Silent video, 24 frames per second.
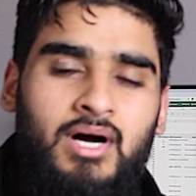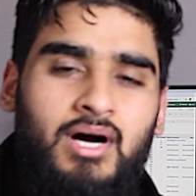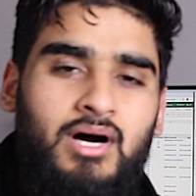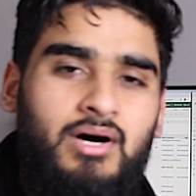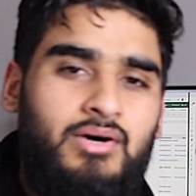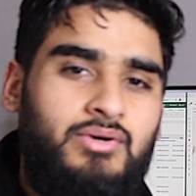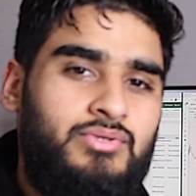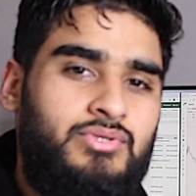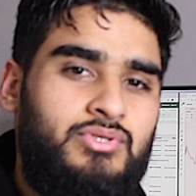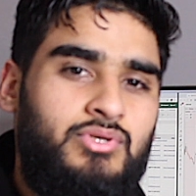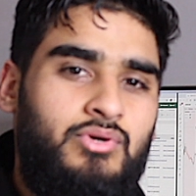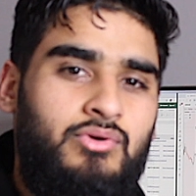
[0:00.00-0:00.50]

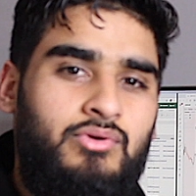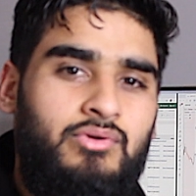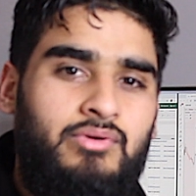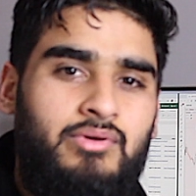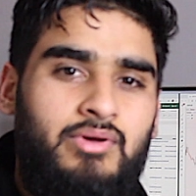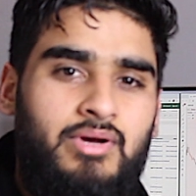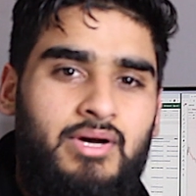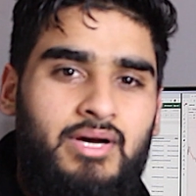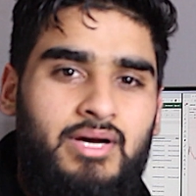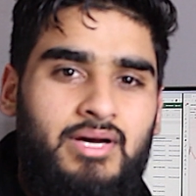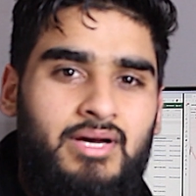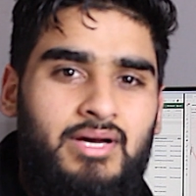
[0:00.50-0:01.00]
I'll show
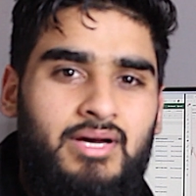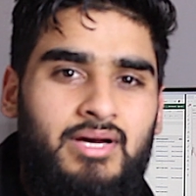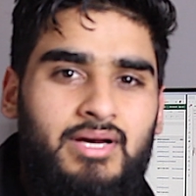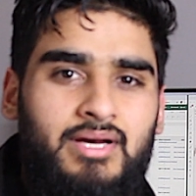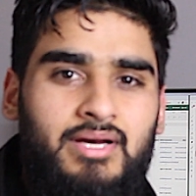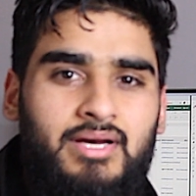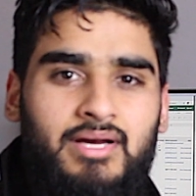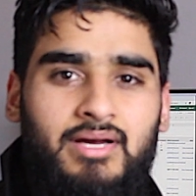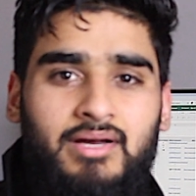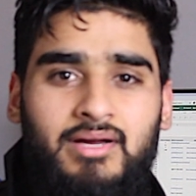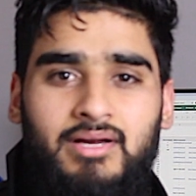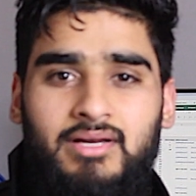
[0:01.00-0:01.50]
you
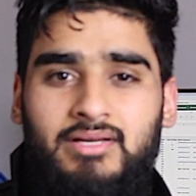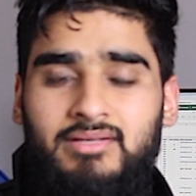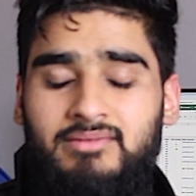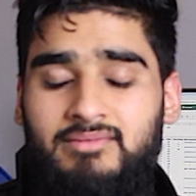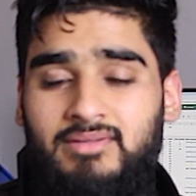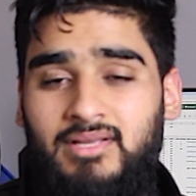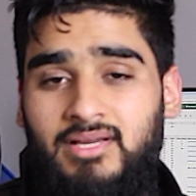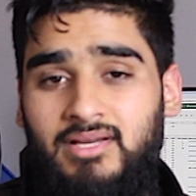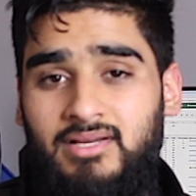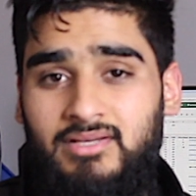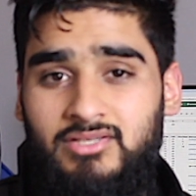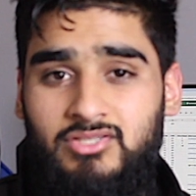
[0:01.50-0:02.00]

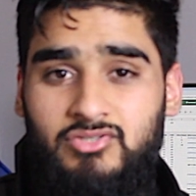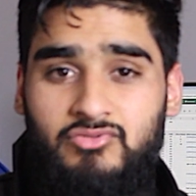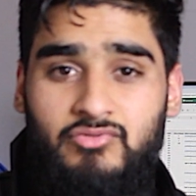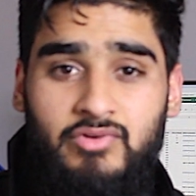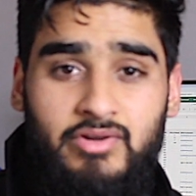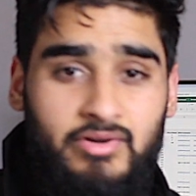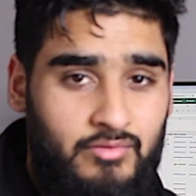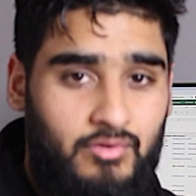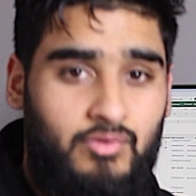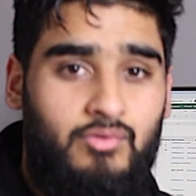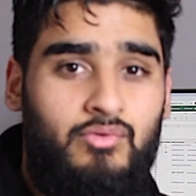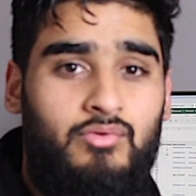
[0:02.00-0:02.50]
a
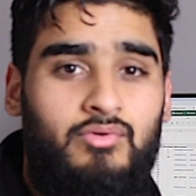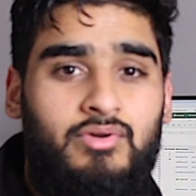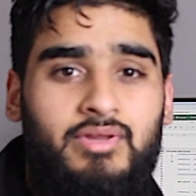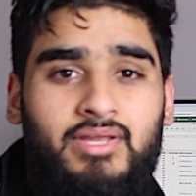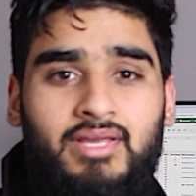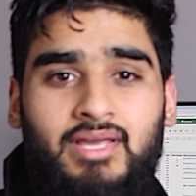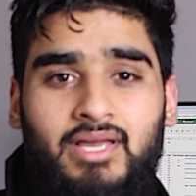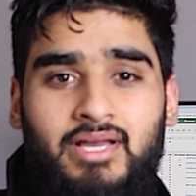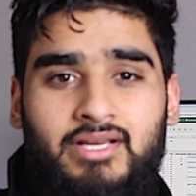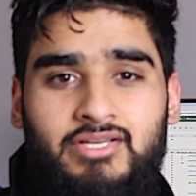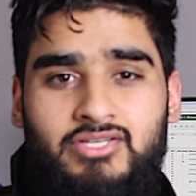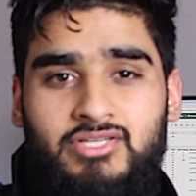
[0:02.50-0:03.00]
screen
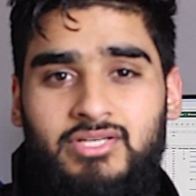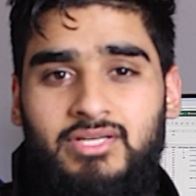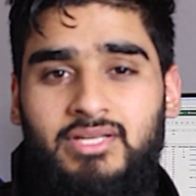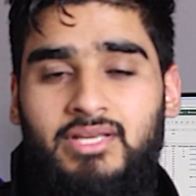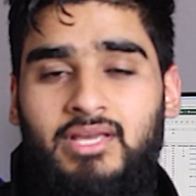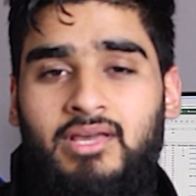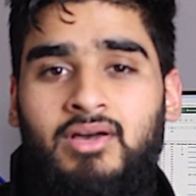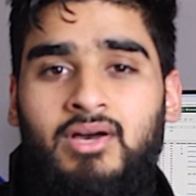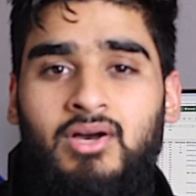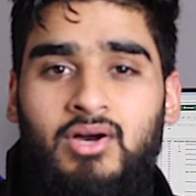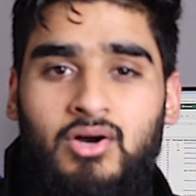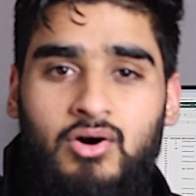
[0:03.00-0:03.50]
recording
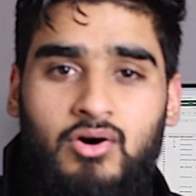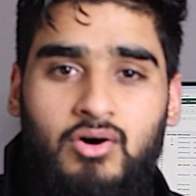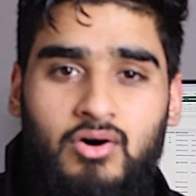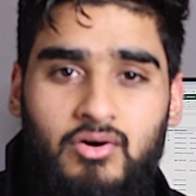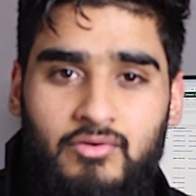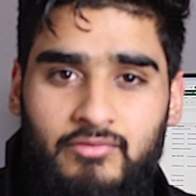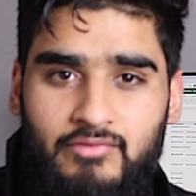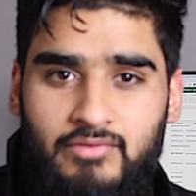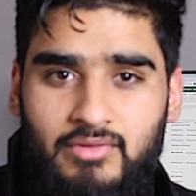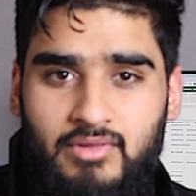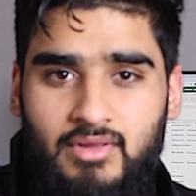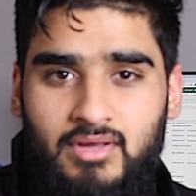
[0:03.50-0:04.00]
actually
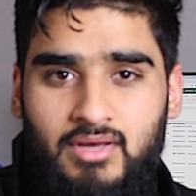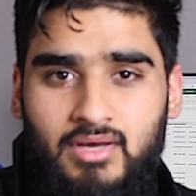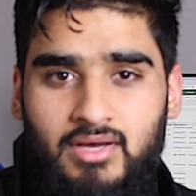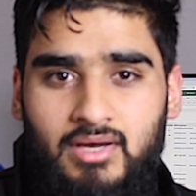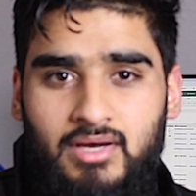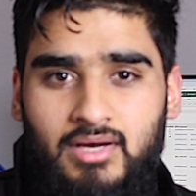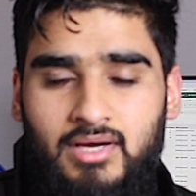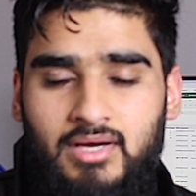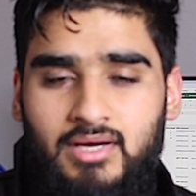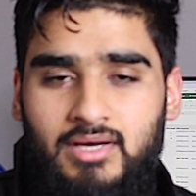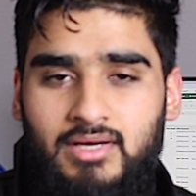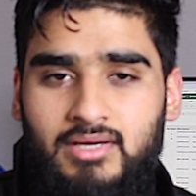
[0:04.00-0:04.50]
of
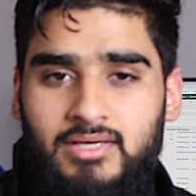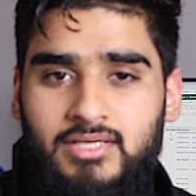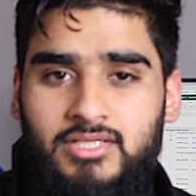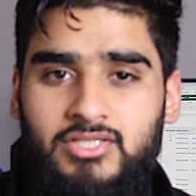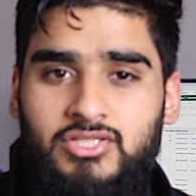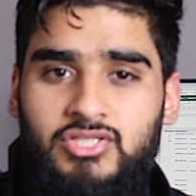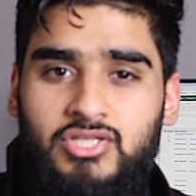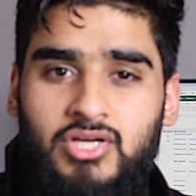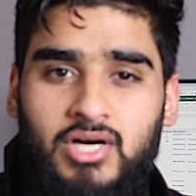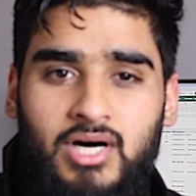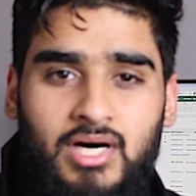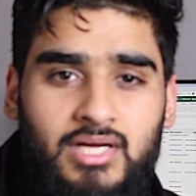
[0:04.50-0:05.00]
the
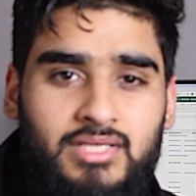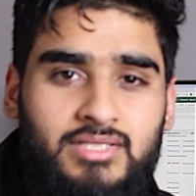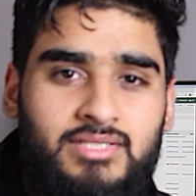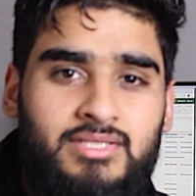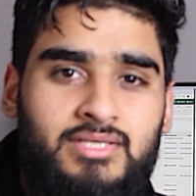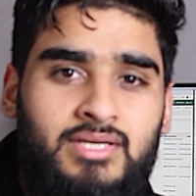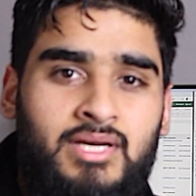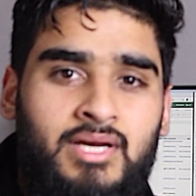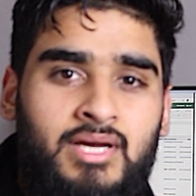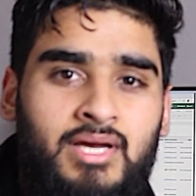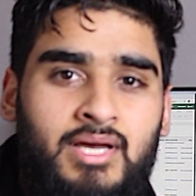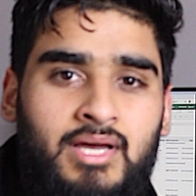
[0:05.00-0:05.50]

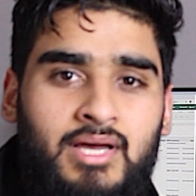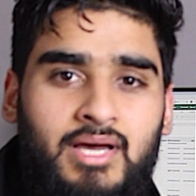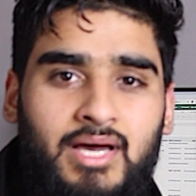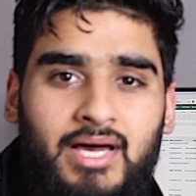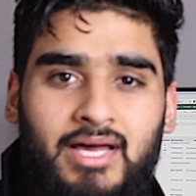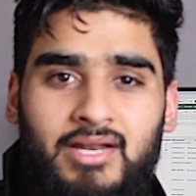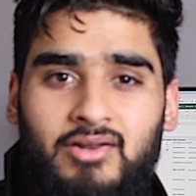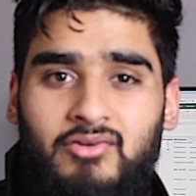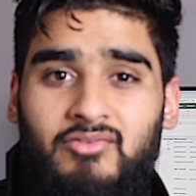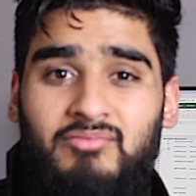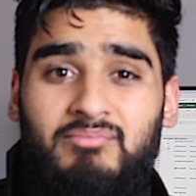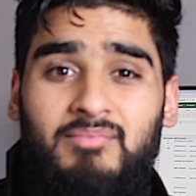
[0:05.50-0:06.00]
charts
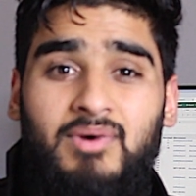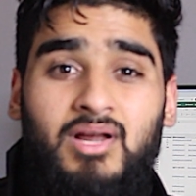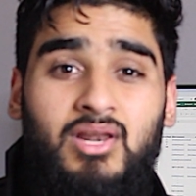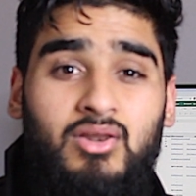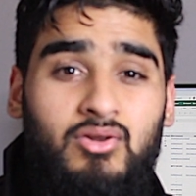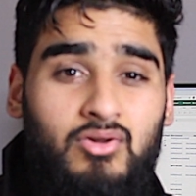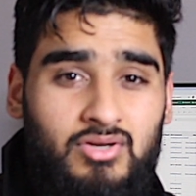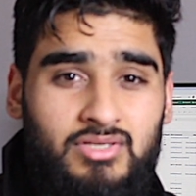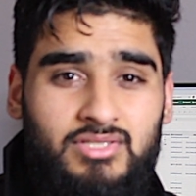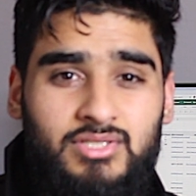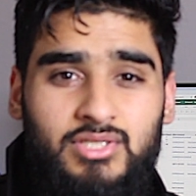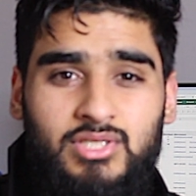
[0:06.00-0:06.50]
and of my
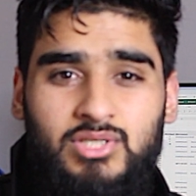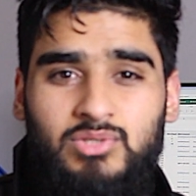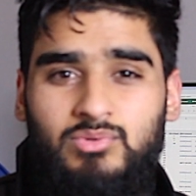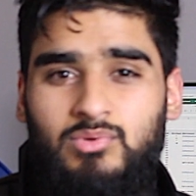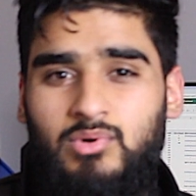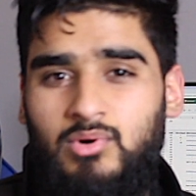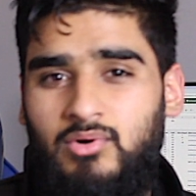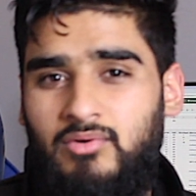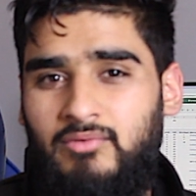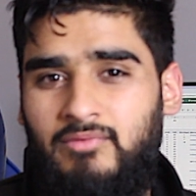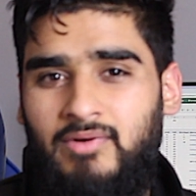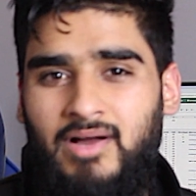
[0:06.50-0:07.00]
logs as
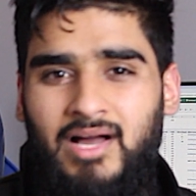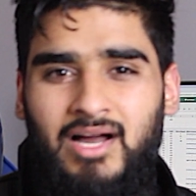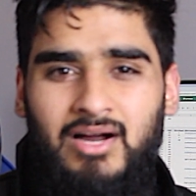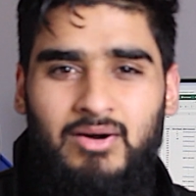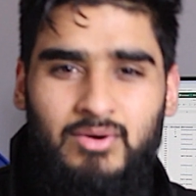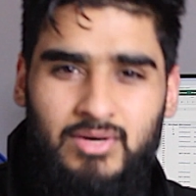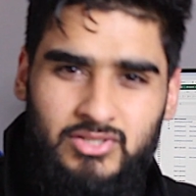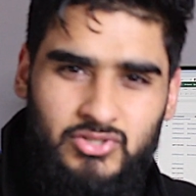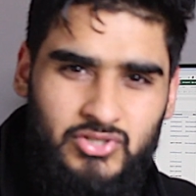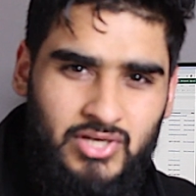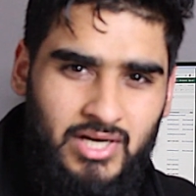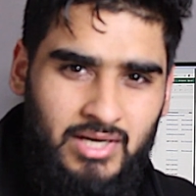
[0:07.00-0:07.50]
well, of
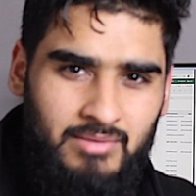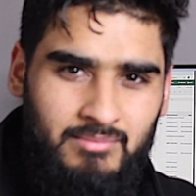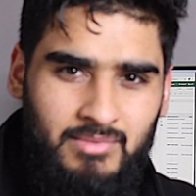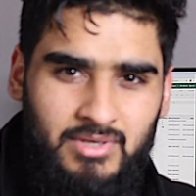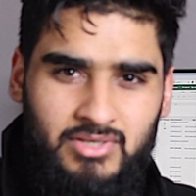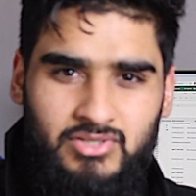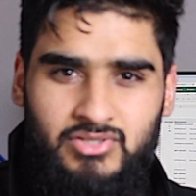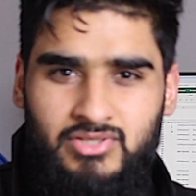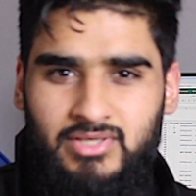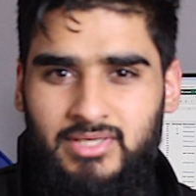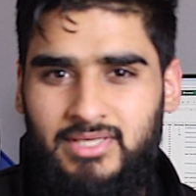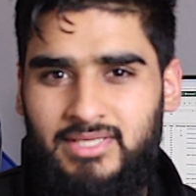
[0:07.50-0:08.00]
how I track
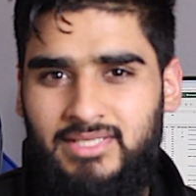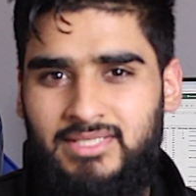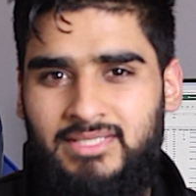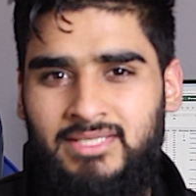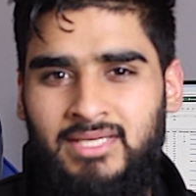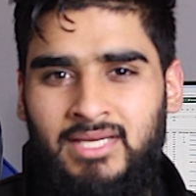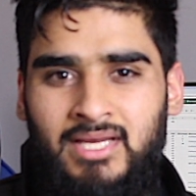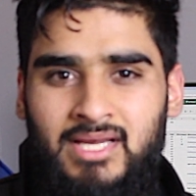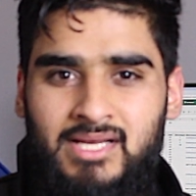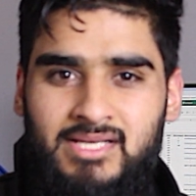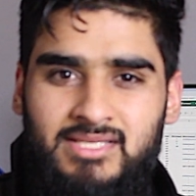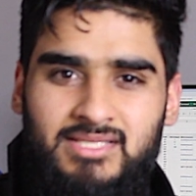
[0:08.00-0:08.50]
my trades.